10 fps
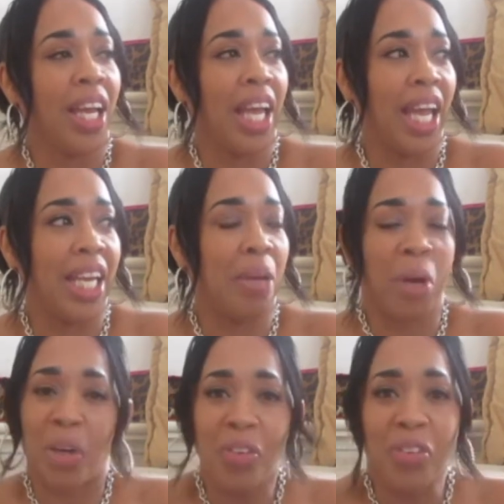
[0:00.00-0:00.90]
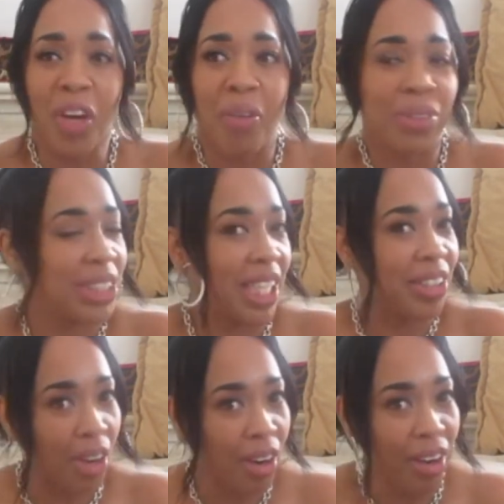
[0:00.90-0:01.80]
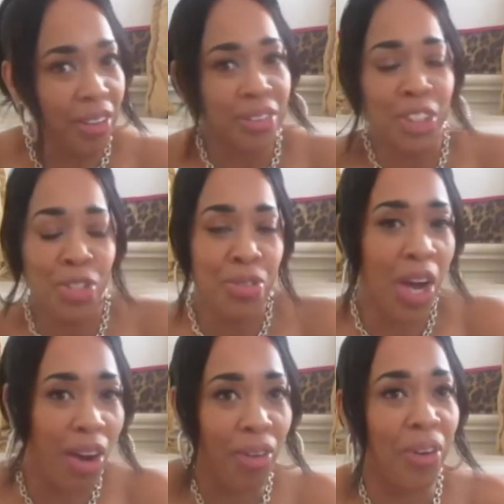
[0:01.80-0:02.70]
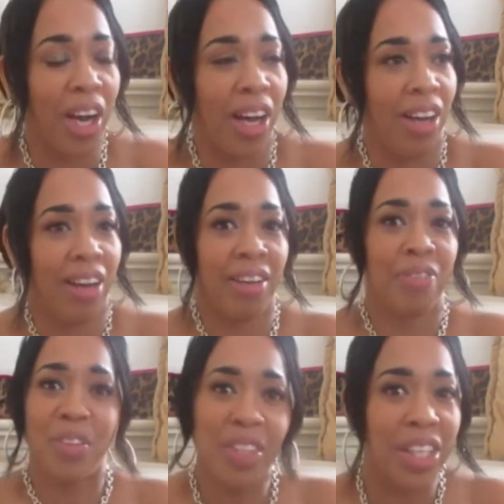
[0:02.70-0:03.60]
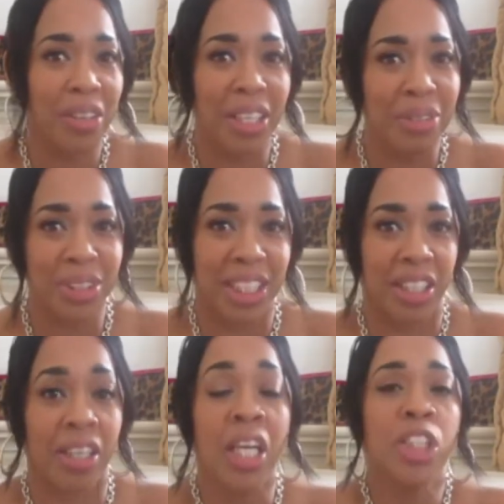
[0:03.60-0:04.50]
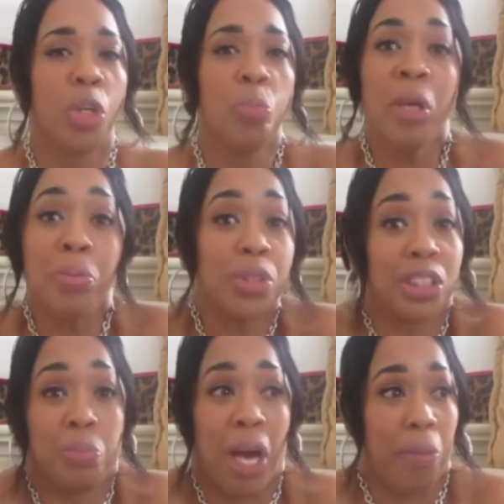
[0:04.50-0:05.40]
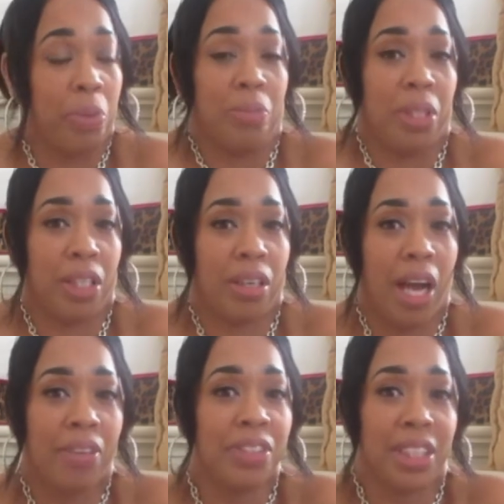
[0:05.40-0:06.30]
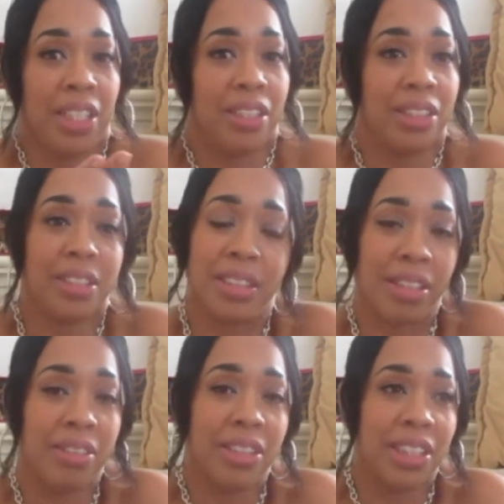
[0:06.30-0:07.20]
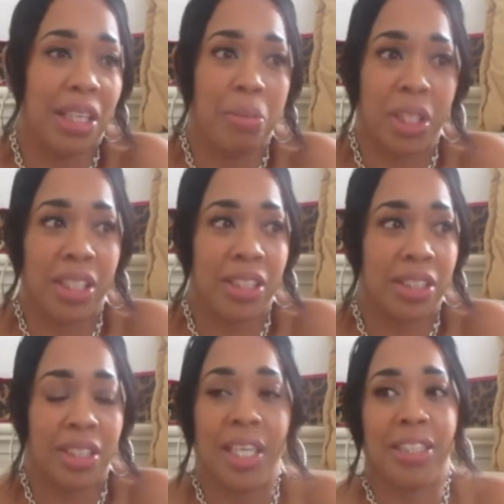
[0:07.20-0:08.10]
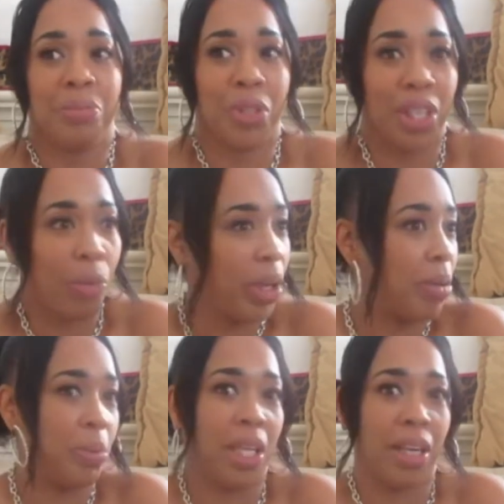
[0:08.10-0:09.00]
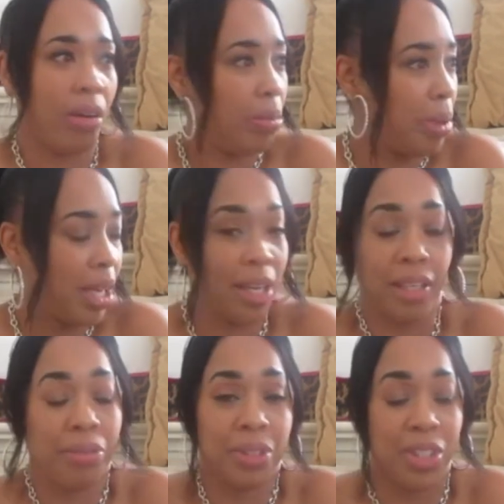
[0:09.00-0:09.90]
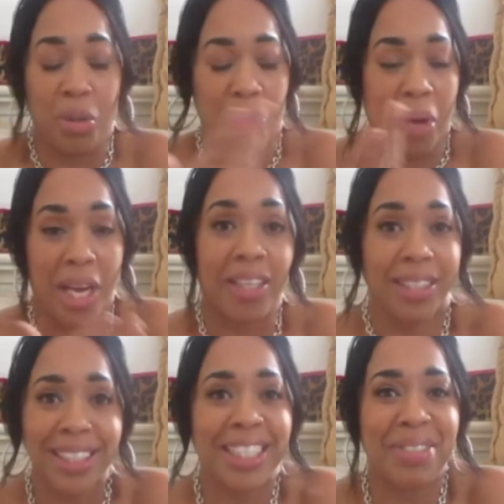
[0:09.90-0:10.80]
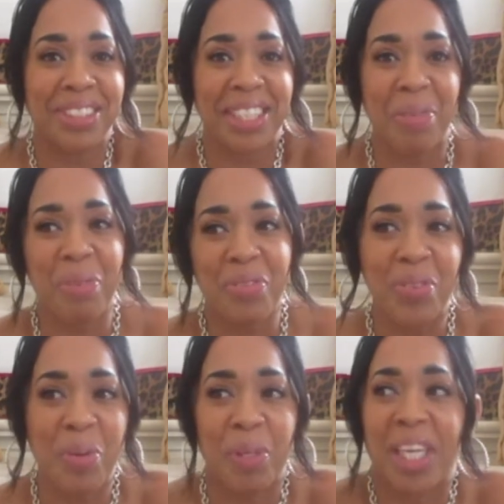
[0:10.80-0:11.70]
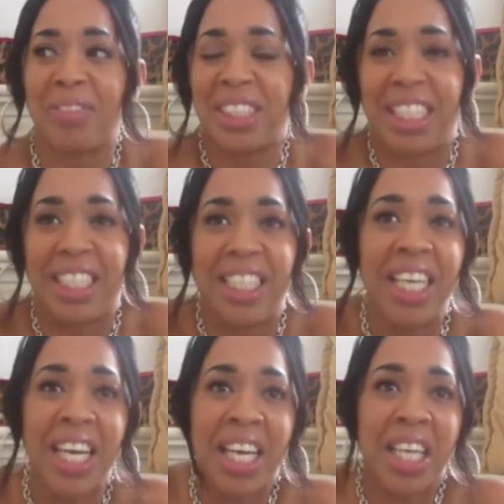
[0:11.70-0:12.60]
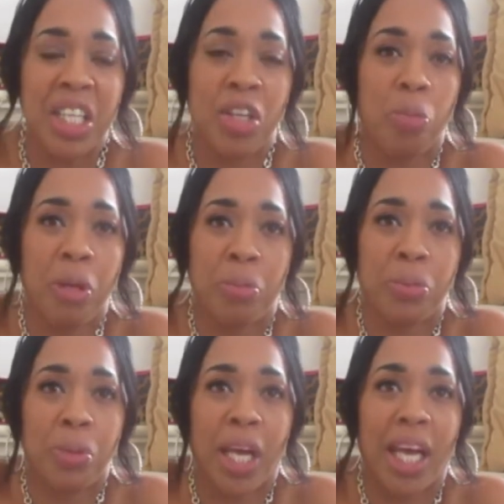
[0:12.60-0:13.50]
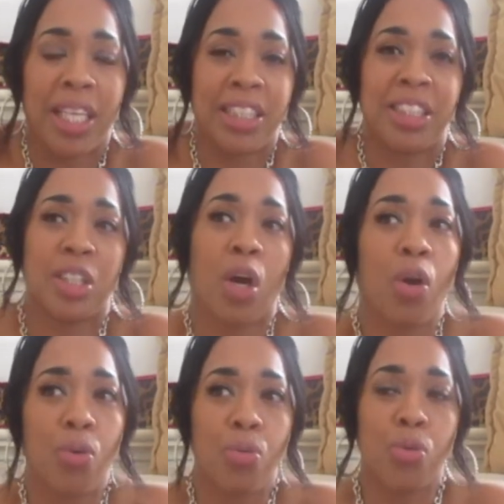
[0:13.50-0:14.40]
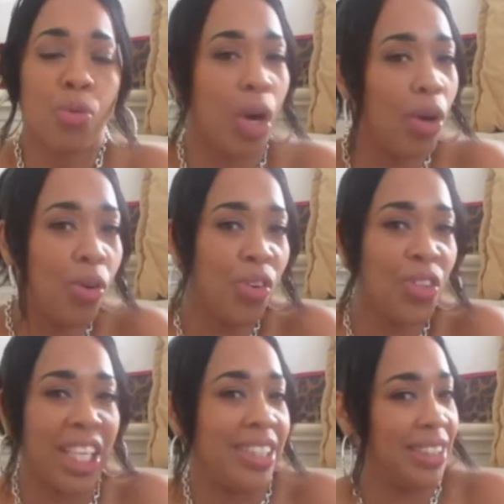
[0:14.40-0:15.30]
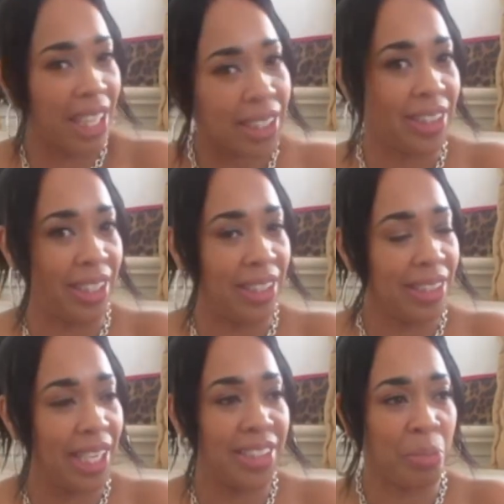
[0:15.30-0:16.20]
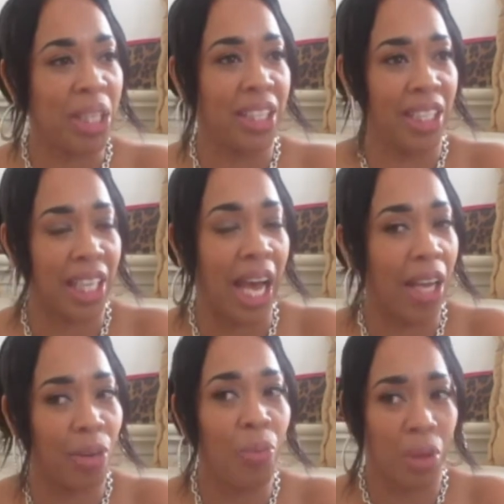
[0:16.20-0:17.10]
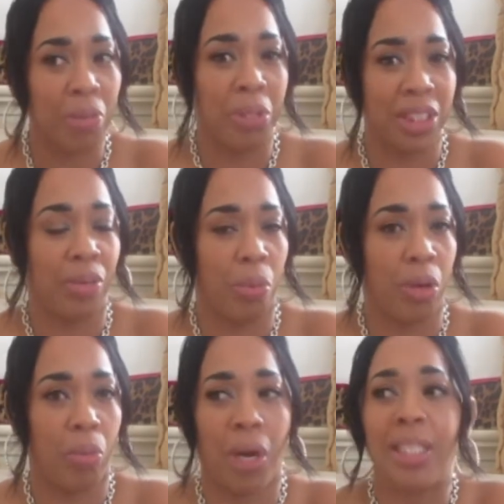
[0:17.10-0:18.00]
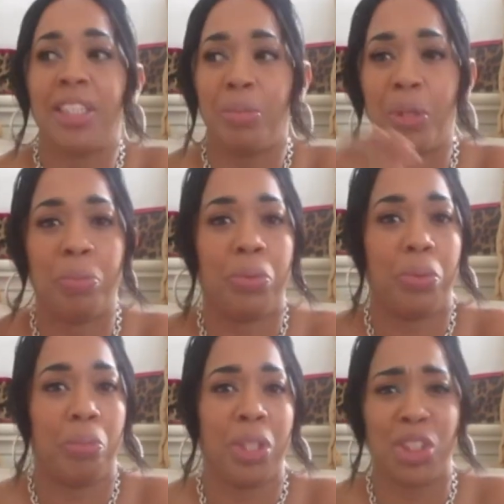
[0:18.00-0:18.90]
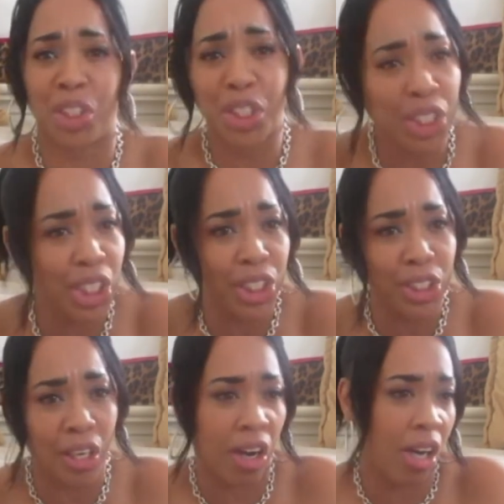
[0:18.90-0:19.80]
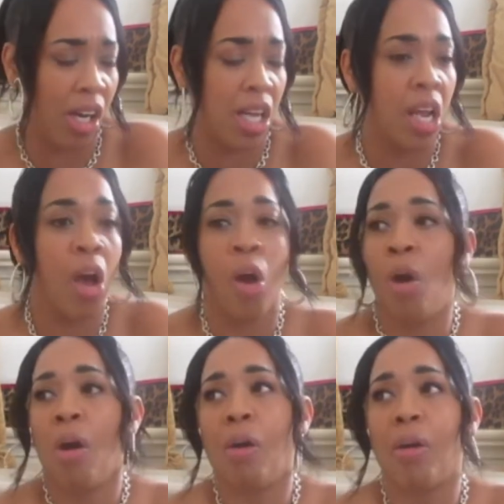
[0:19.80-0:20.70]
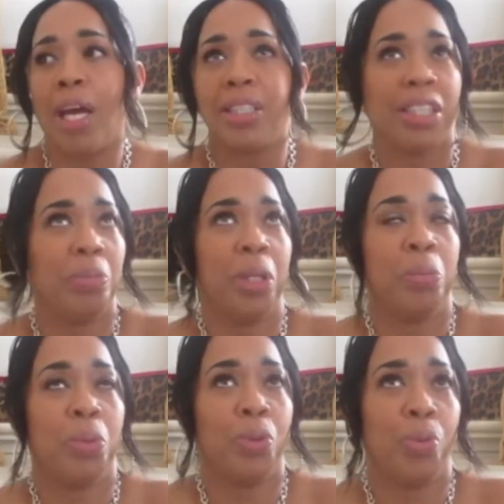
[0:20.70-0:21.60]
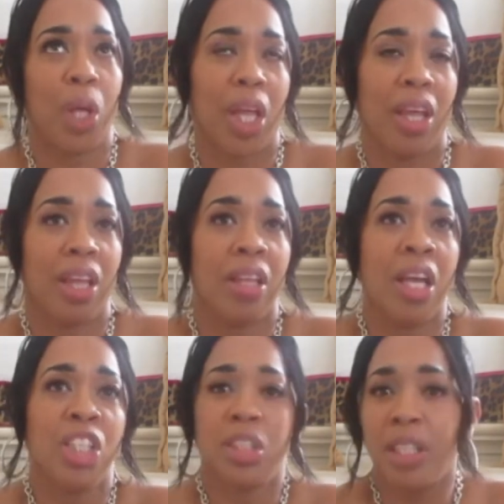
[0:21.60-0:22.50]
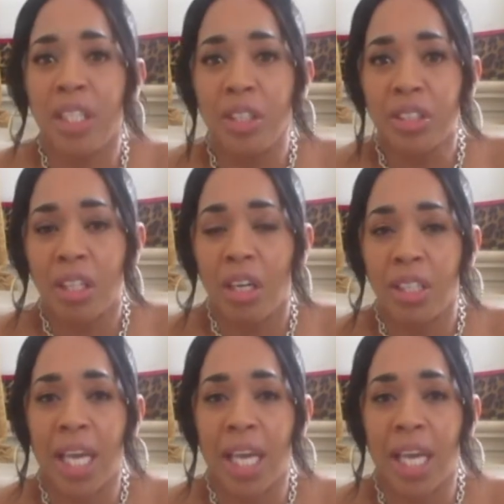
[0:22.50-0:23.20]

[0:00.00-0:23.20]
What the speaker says: And then my girlfriend called me and was like, girl, do you know Vivian Green was there? So people just pop up there. I've seen certain celebrities. The next morning I wake up and like, oh man, you know, my goodness, he was there performing. I've seen, you know, people, and it's so grown and sexy. That's my thing. Like, I don't want to be somewhere where I see people with a bunch of hoodies on, or I see people with sneakers on.